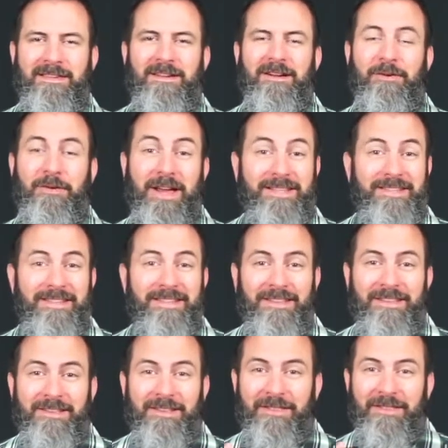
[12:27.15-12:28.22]
All right.
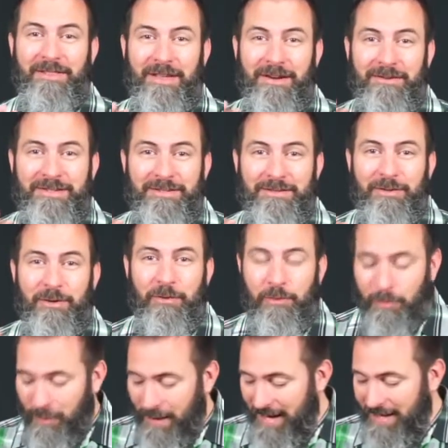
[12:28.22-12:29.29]
There is
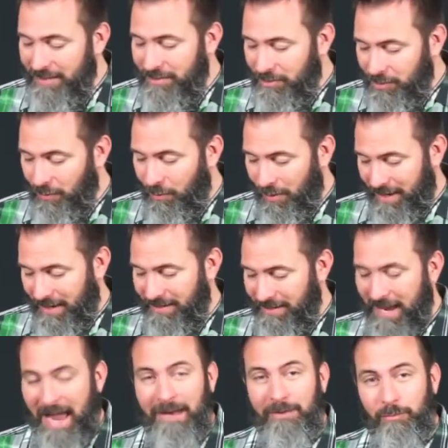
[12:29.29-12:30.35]
great joy
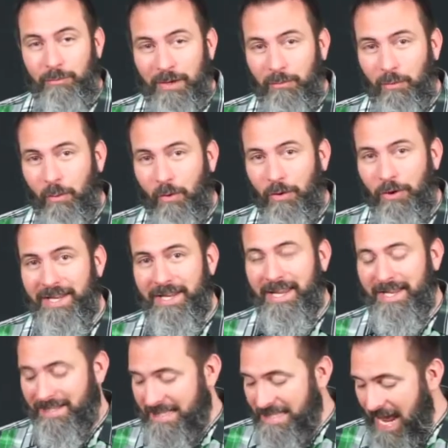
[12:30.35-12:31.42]
and reward
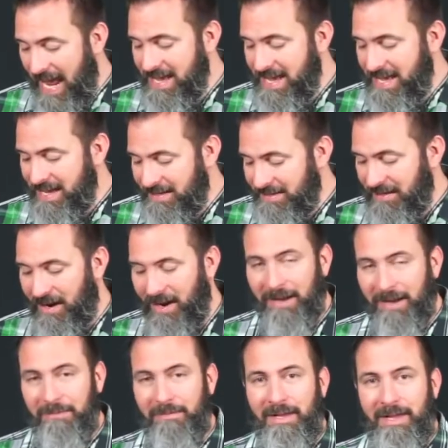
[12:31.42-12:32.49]
in taking
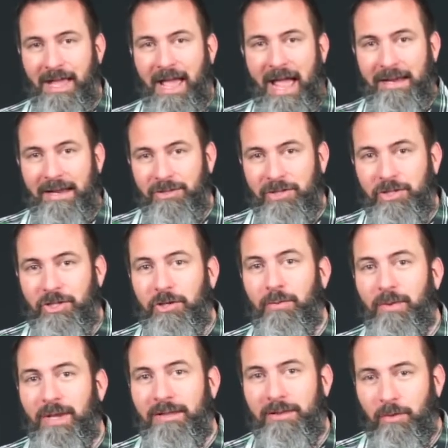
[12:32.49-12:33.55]
time and
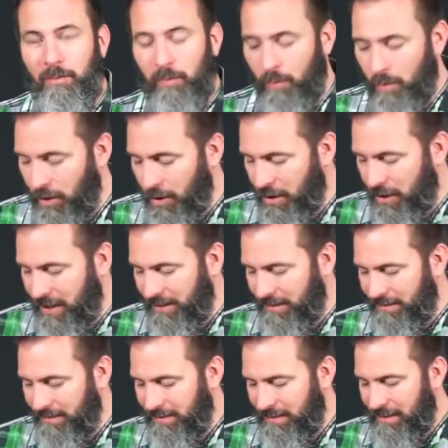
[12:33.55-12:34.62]
doing the work.
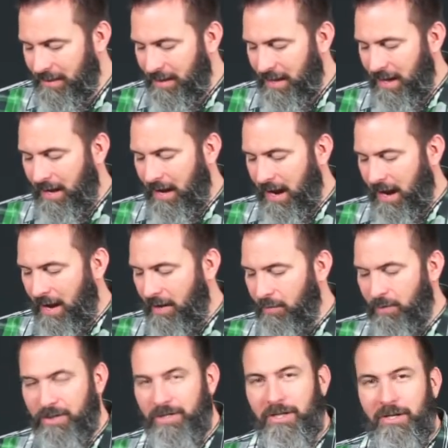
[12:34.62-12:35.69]
I
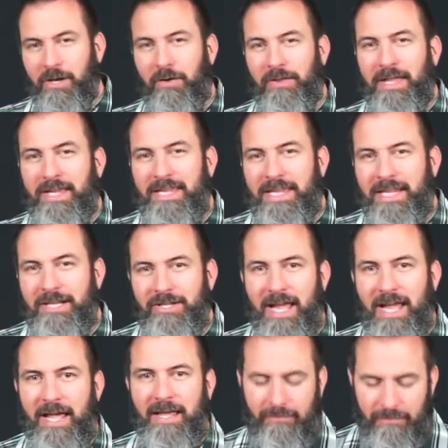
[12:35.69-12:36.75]
want you to know that each
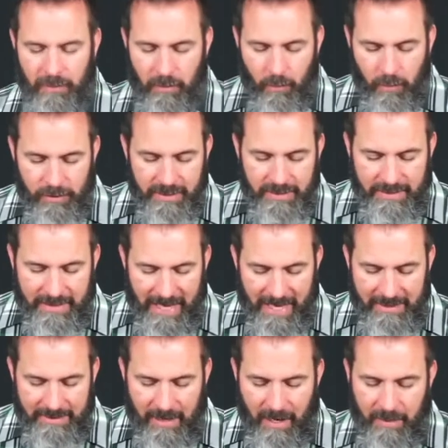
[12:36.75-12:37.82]
day, if you were to
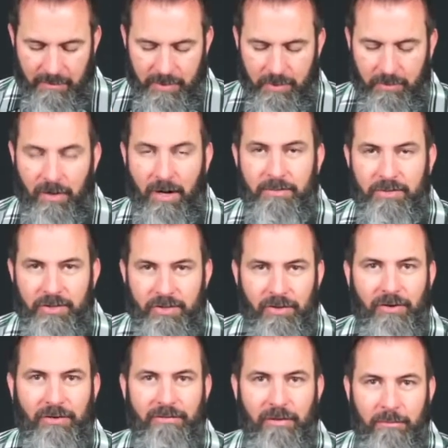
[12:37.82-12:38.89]
take time to
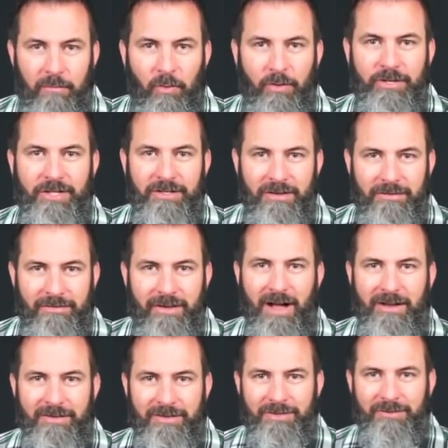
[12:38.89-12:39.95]
observe a portion of
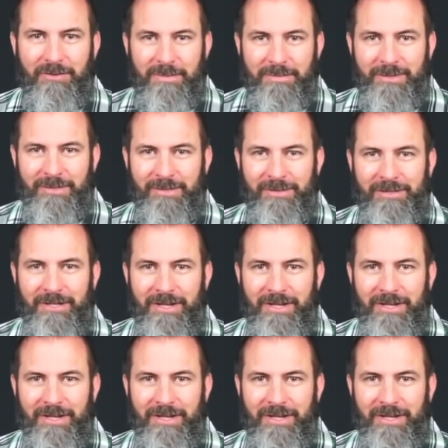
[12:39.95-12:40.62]
God's Scripture,